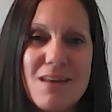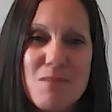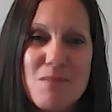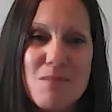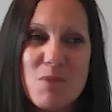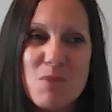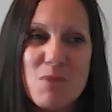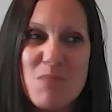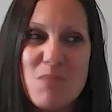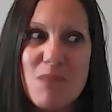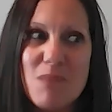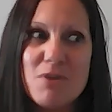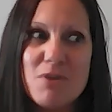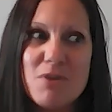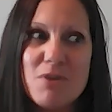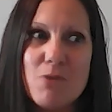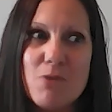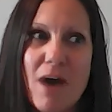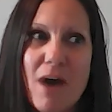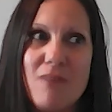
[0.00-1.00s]
But maybe
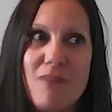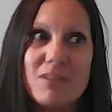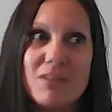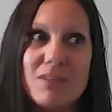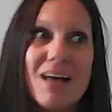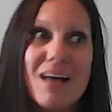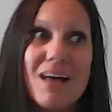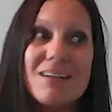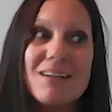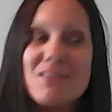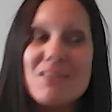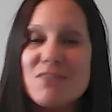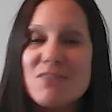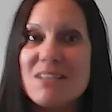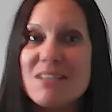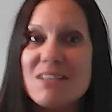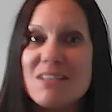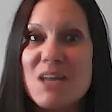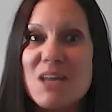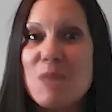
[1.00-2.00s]
you have a lot of
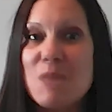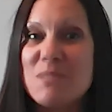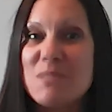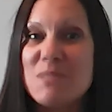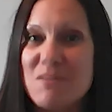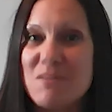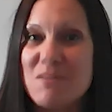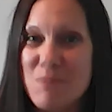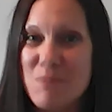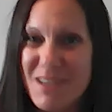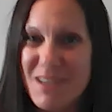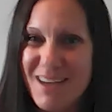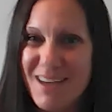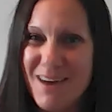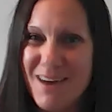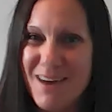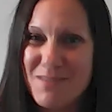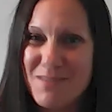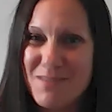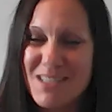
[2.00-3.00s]
different types of
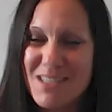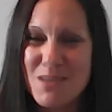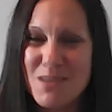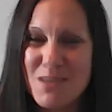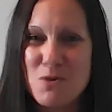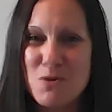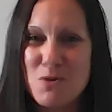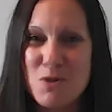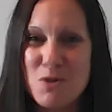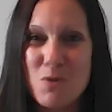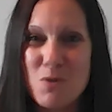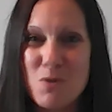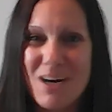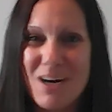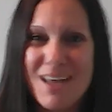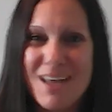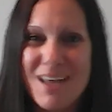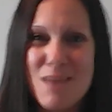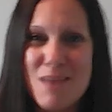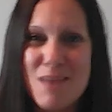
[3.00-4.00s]
PDFs, so you want to
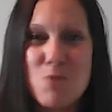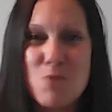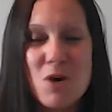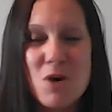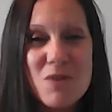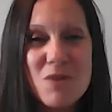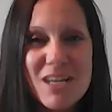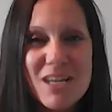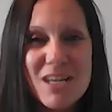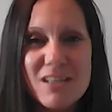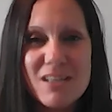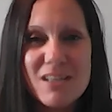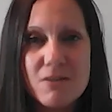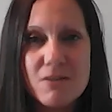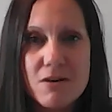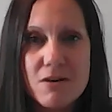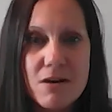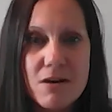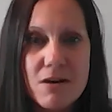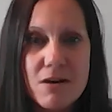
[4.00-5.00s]
get more
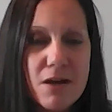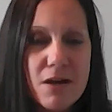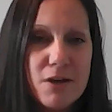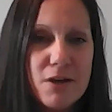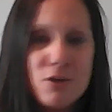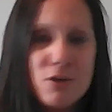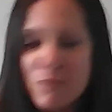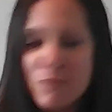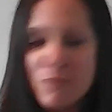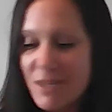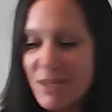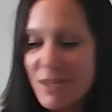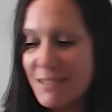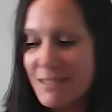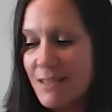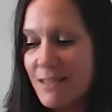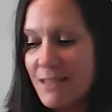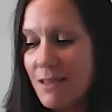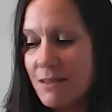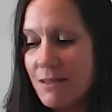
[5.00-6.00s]
granular. You might
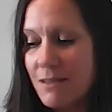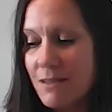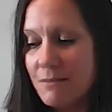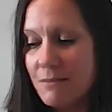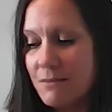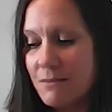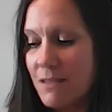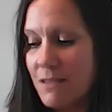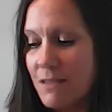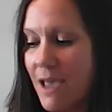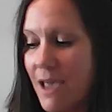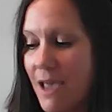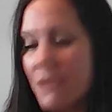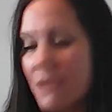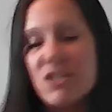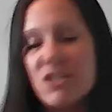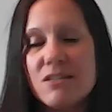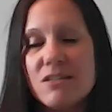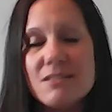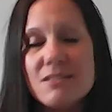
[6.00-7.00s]
say the
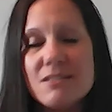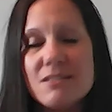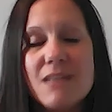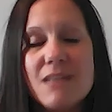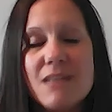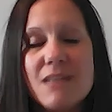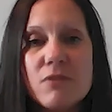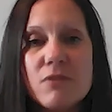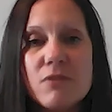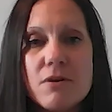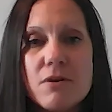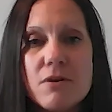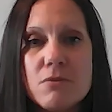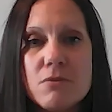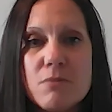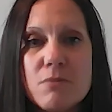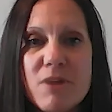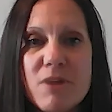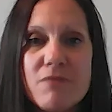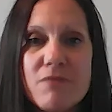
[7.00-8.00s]
action is
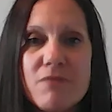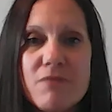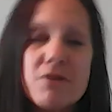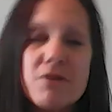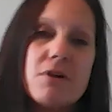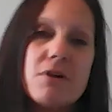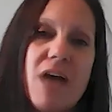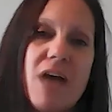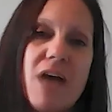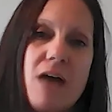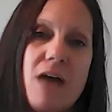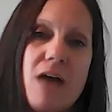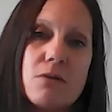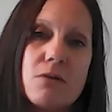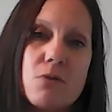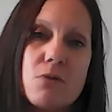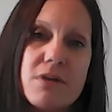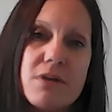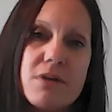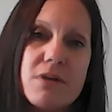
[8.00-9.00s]
download, but for your
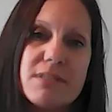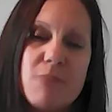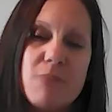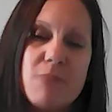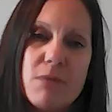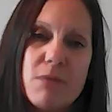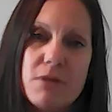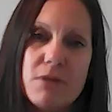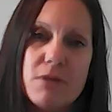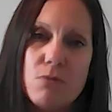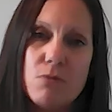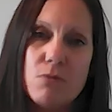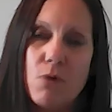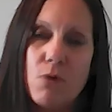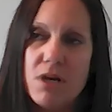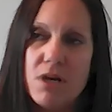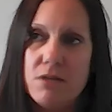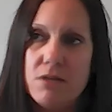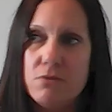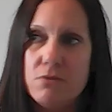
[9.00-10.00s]
categories, maybe you
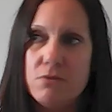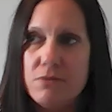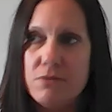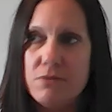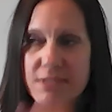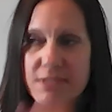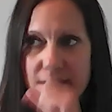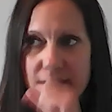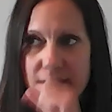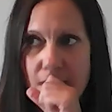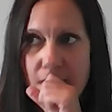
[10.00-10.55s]
want to use